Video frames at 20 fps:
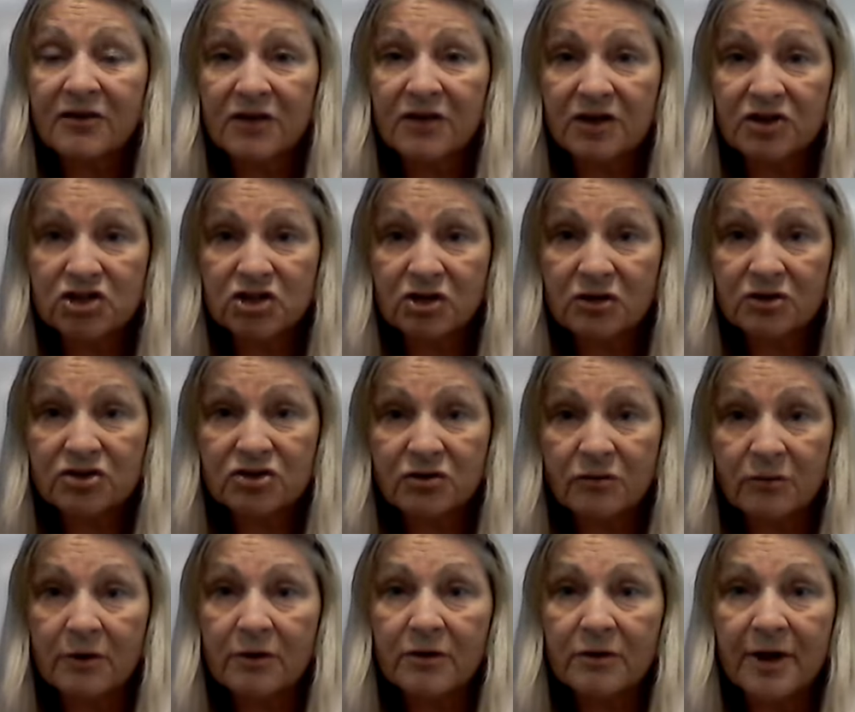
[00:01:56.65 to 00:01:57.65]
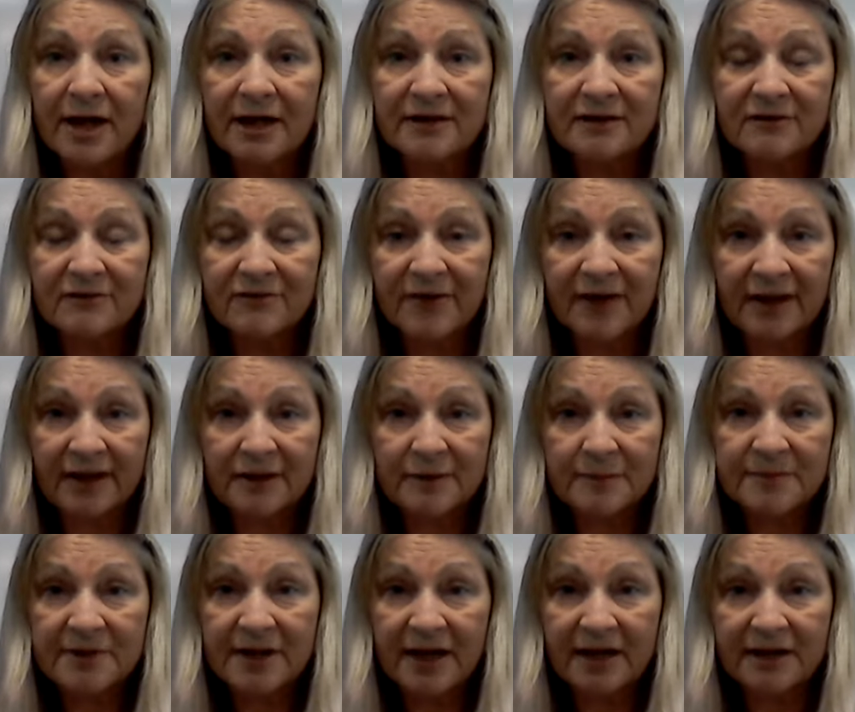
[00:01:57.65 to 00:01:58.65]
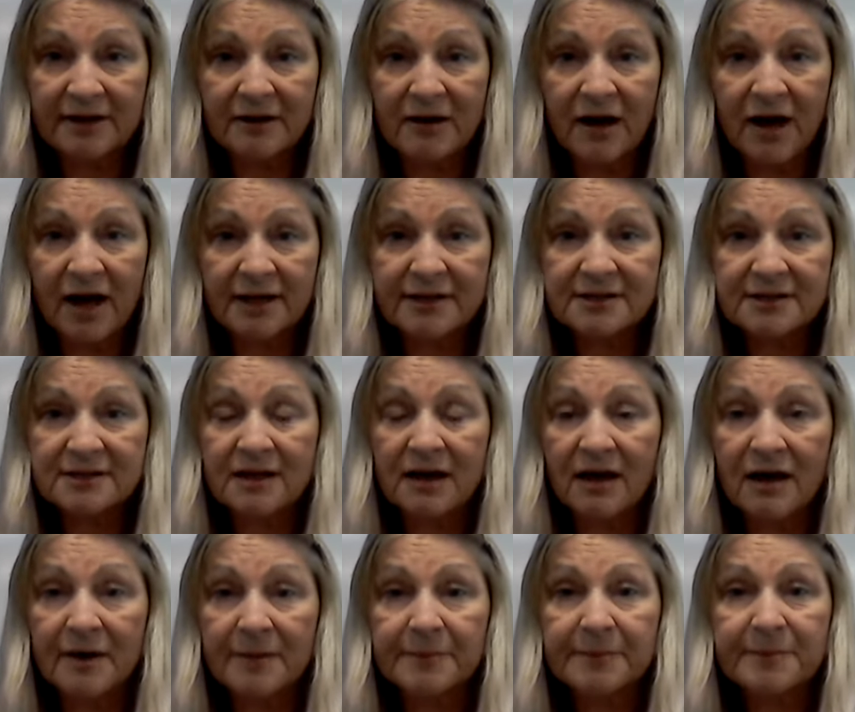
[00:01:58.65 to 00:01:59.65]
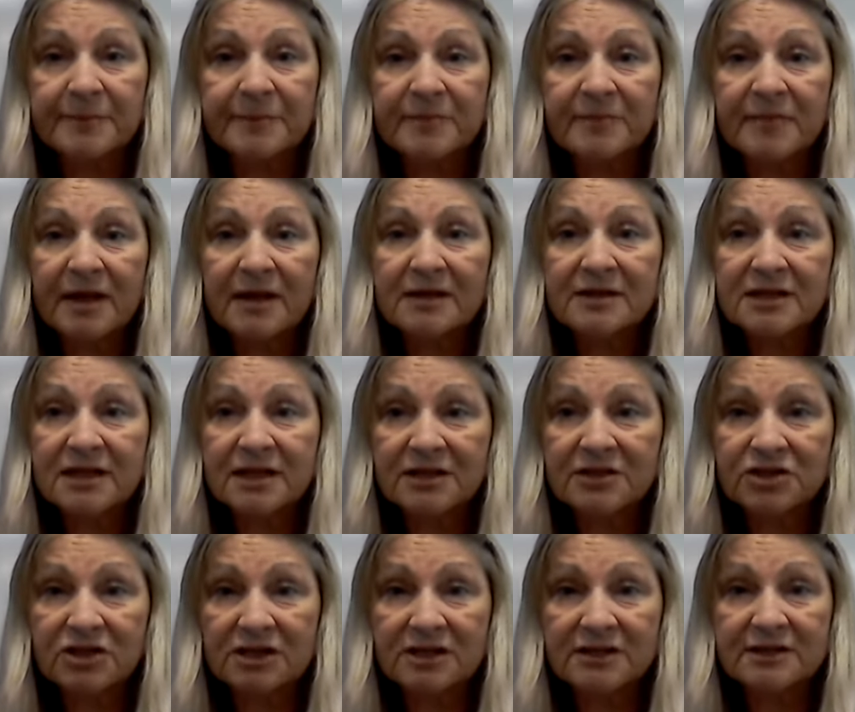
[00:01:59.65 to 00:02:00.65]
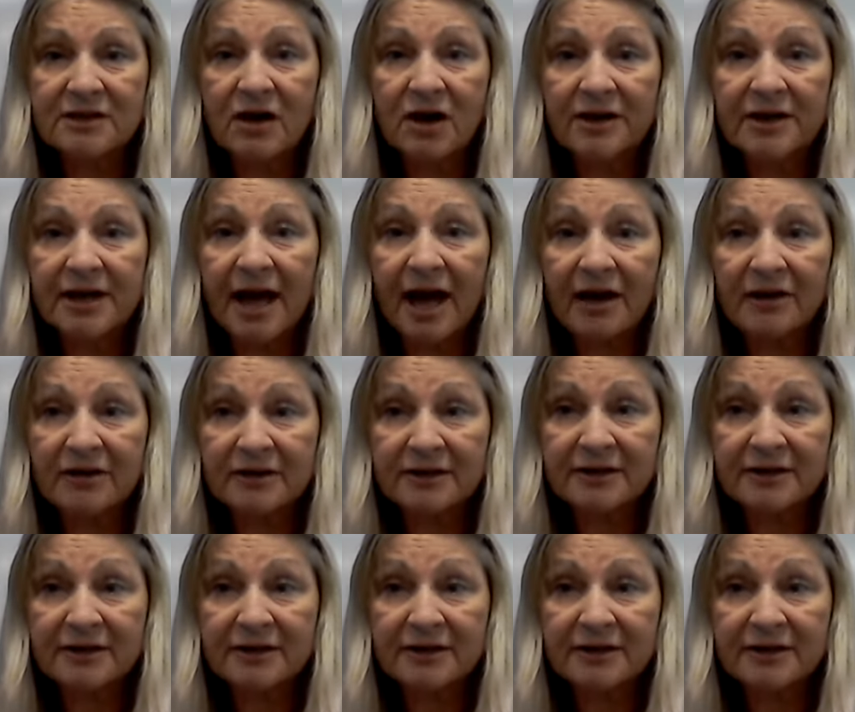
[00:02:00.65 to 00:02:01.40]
the church grew and developed, and God's um, teachings on how to